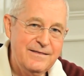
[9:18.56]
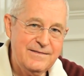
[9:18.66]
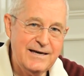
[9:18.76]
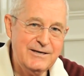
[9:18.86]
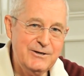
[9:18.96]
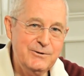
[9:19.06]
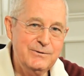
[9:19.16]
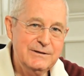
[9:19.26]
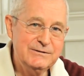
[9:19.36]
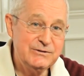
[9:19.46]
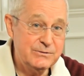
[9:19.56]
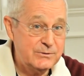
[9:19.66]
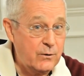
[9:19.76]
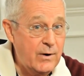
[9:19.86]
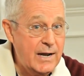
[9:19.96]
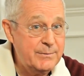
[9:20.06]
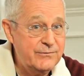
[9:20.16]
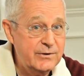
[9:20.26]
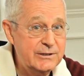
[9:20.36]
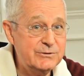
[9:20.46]
Thank you. Subscribe
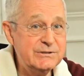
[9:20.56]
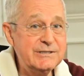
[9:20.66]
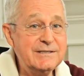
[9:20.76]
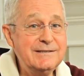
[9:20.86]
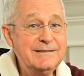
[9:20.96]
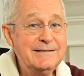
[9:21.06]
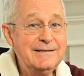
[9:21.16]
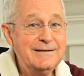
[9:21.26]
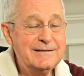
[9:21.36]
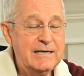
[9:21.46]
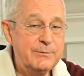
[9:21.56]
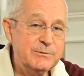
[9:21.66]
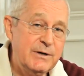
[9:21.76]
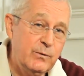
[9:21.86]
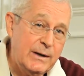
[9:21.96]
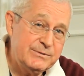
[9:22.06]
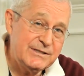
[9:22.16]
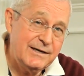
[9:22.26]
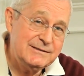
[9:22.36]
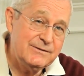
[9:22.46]
if you're interested. Come to my
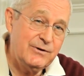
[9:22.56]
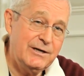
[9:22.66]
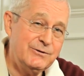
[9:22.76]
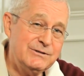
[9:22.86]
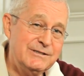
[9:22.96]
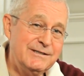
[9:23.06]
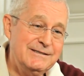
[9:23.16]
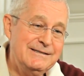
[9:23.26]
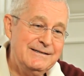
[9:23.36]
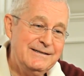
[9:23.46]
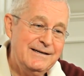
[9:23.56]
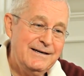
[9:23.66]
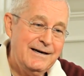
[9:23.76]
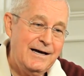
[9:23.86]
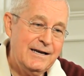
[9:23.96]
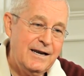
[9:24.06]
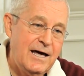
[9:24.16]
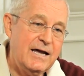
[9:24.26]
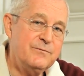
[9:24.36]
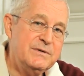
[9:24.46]
websites if you're interested. A
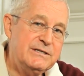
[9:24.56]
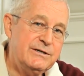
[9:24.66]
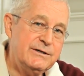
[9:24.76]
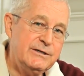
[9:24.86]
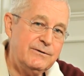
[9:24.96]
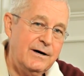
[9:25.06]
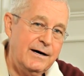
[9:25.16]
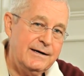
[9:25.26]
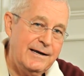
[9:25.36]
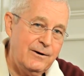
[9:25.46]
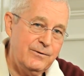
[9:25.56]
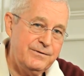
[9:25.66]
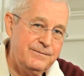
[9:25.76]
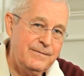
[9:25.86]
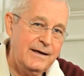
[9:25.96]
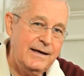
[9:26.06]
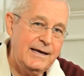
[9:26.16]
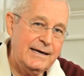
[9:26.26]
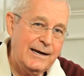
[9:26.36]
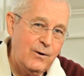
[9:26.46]
lot of material on health,
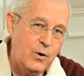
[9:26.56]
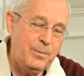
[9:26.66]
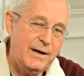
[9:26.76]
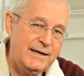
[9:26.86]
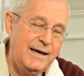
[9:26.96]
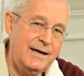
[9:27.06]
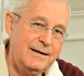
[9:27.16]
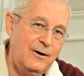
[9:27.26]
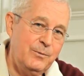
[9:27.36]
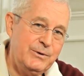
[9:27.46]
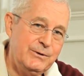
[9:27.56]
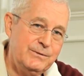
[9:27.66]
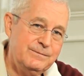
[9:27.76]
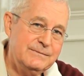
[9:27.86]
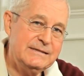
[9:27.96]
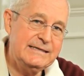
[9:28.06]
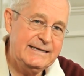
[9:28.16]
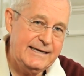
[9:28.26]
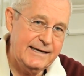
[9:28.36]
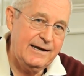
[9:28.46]
and I hope I can help you
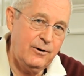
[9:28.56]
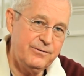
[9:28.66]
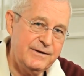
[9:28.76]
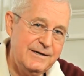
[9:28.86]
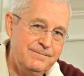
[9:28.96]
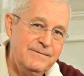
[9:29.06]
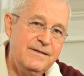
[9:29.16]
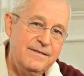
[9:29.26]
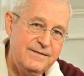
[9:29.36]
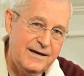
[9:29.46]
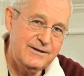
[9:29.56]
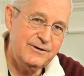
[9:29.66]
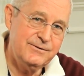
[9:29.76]
get healthy. Thank